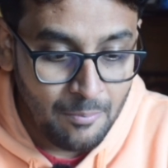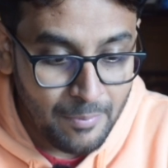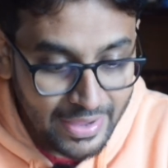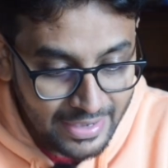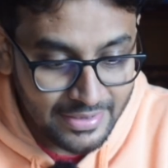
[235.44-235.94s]

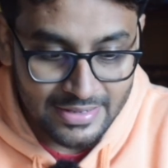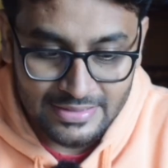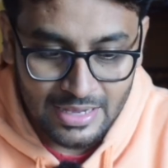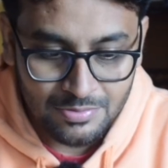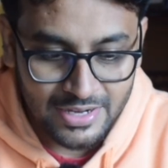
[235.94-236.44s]
Mechanical,
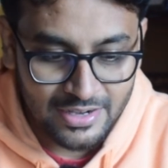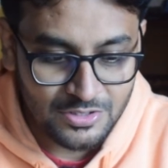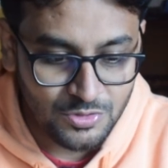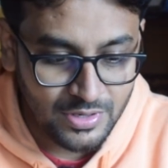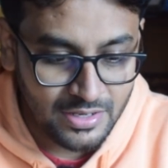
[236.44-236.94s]
they have taken a
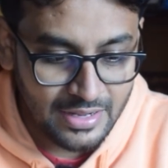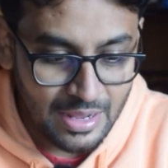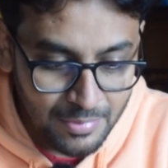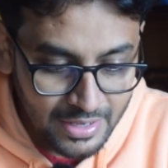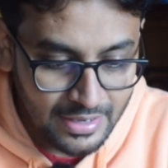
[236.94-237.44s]
student.
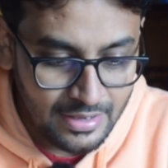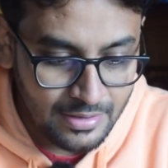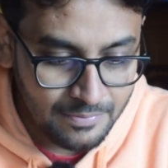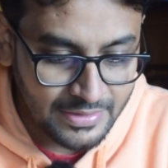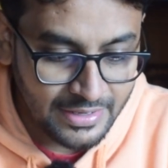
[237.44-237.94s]

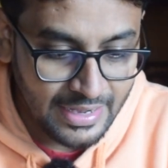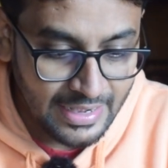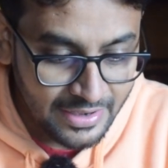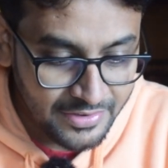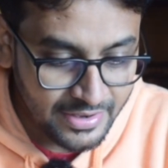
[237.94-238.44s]
Chemical, then
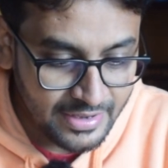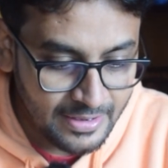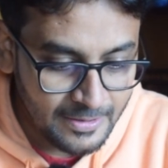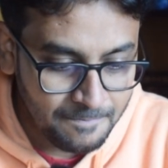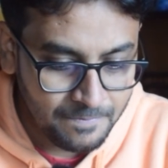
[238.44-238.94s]

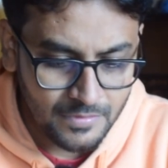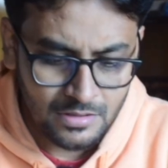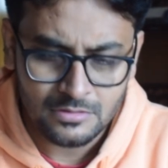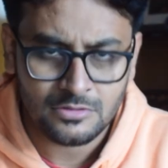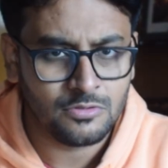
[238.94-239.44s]
electrical.
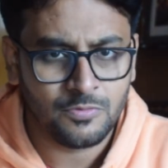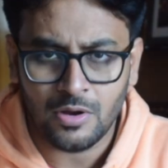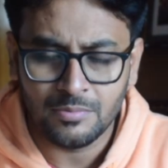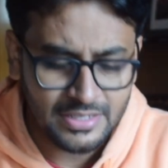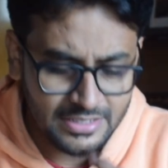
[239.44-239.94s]
So
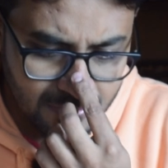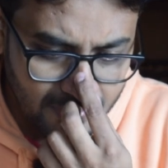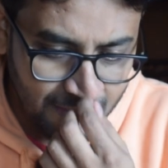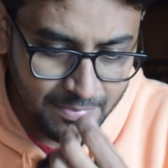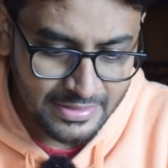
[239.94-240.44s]
from
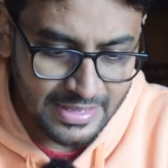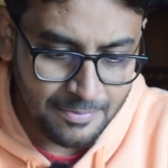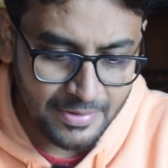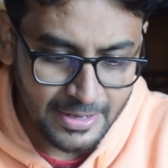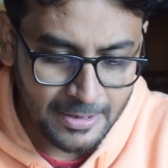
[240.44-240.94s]
departments, they
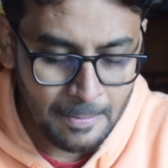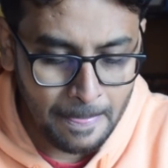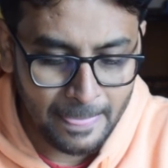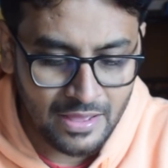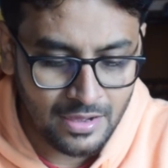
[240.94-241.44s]
have taken,
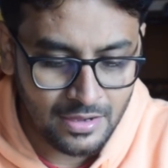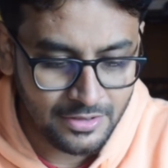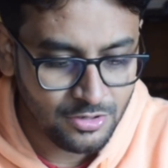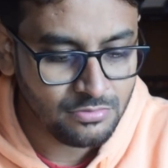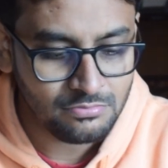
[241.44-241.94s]
uh,
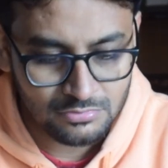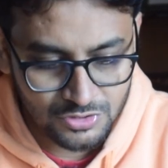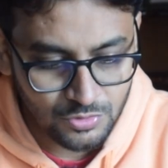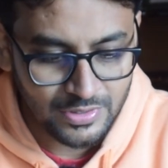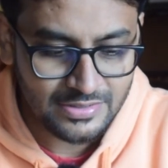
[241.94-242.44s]
you know,
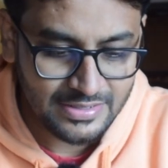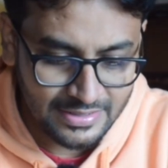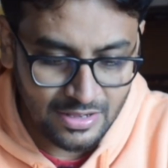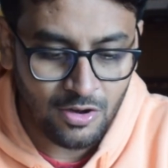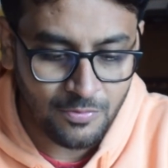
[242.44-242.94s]
students and
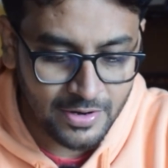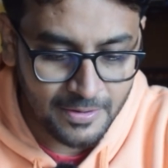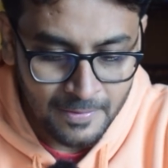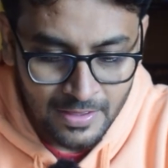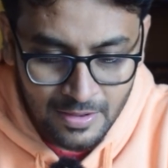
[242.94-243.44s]
they have offered
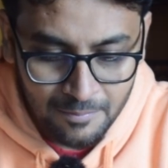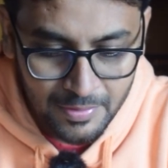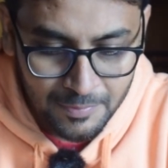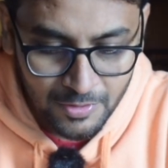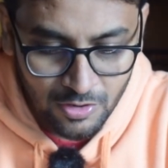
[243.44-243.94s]

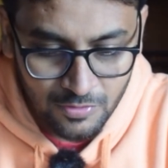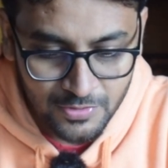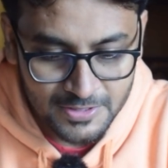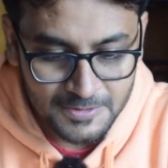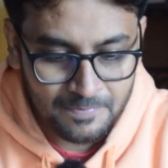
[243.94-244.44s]
PPO
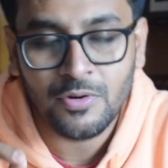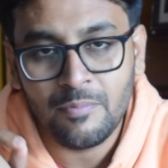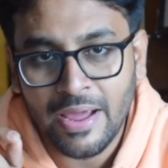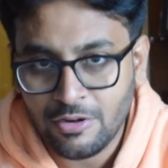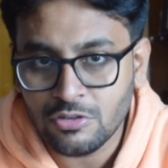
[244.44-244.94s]
offers. For
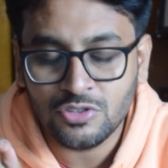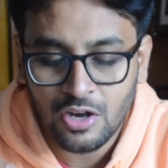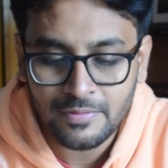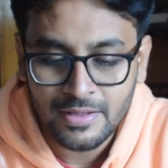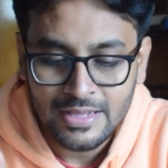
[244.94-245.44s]

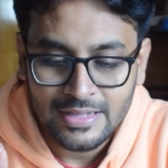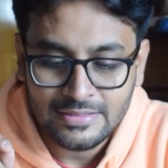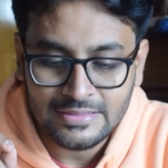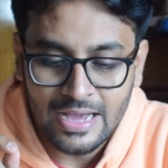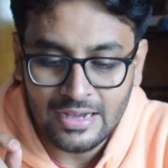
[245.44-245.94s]
Microsoft,
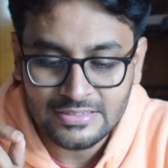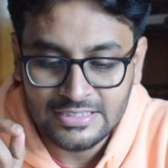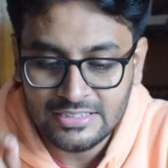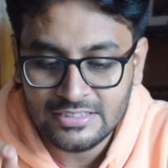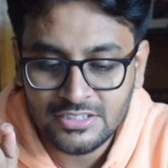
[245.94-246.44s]
the
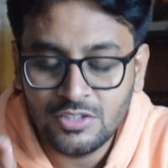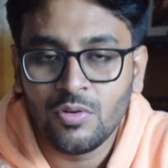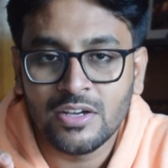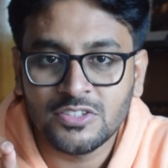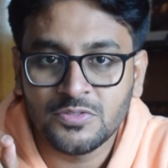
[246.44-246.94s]
CTC
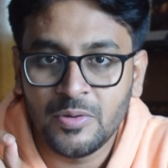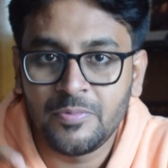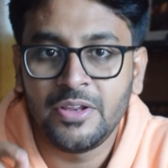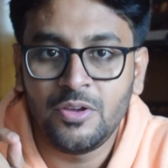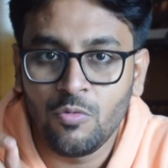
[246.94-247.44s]
was
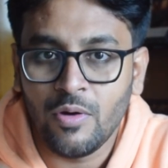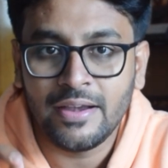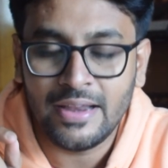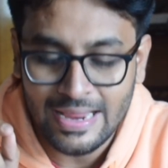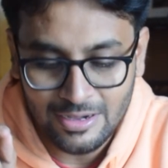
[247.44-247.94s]

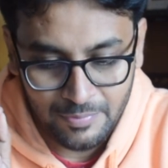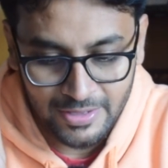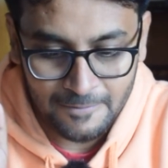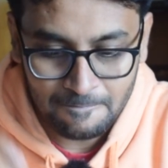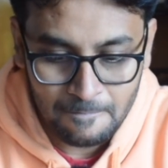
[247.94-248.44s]
51 LPA.